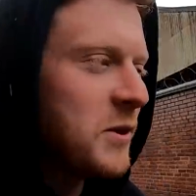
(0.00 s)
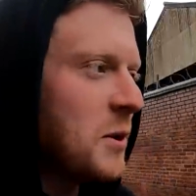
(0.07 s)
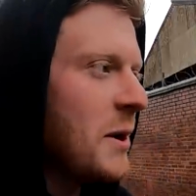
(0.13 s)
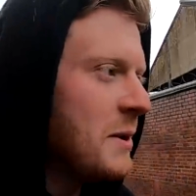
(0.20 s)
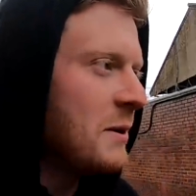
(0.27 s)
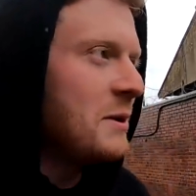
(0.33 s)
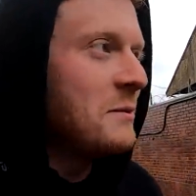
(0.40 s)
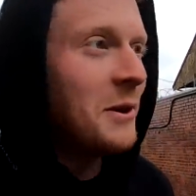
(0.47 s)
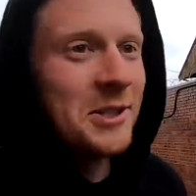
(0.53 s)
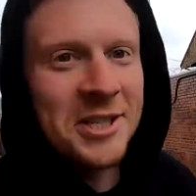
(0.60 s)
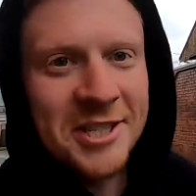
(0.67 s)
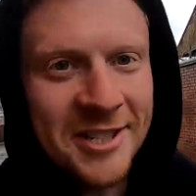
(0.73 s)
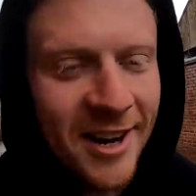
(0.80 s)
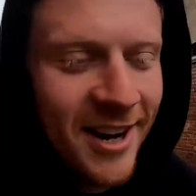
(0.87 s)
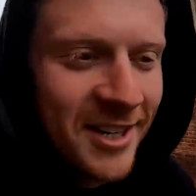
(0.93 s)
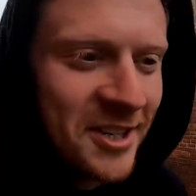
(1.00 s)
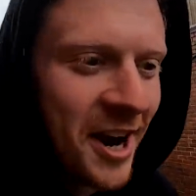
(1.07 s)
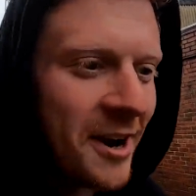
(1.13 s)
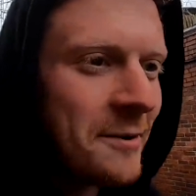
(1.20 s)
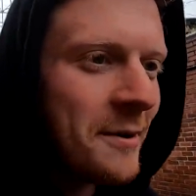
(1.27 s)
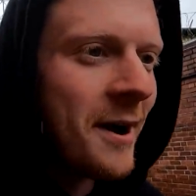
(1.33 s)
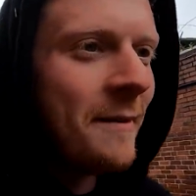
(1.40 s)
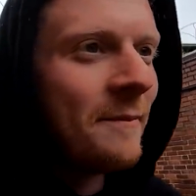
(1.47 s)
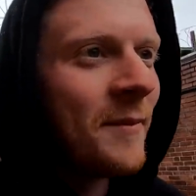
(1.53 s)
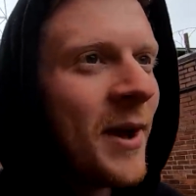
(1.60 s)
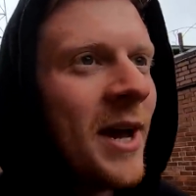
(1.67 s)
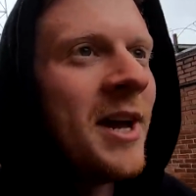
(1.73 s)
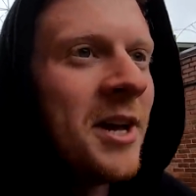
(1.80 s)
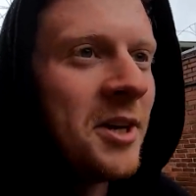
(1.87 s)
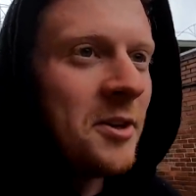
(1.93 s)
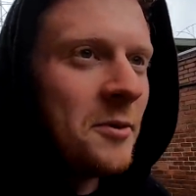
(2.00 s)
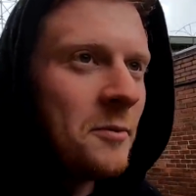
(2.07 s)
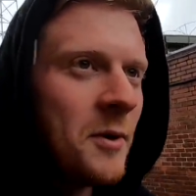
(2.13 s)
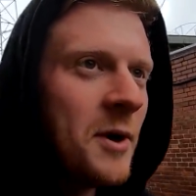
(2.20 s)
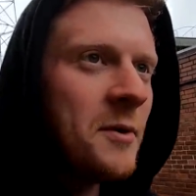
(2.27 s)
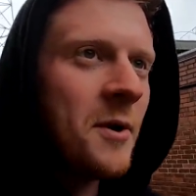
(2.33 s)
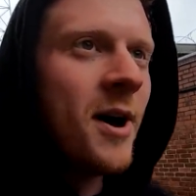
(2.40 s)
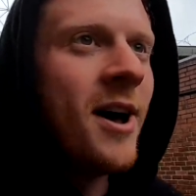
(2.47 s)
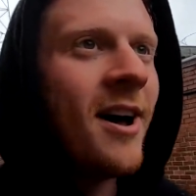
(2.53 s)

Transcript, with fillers: To anyone who wants to start a channel, um, you will